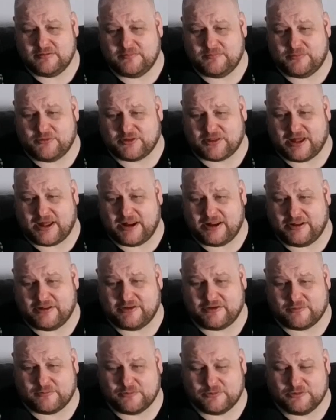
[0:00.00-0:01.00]
put that into
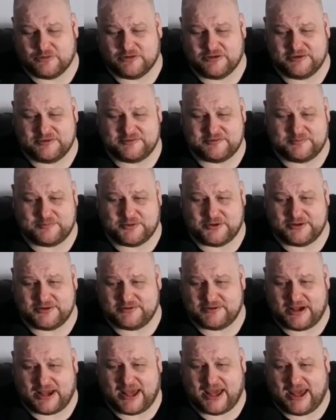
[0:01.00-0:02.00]
their rules, but
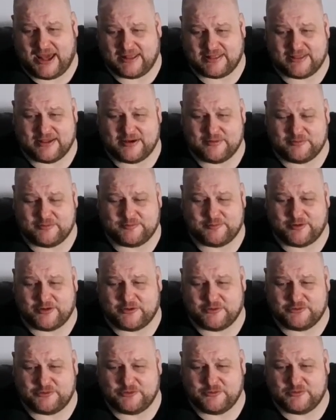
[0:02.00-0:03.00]
I hate that when
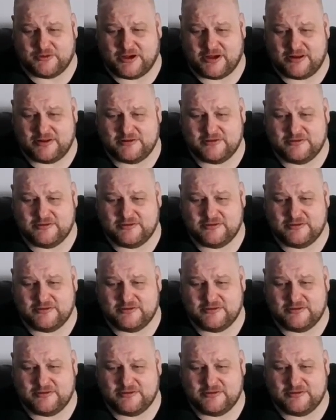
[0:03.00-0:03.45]
fighters do that.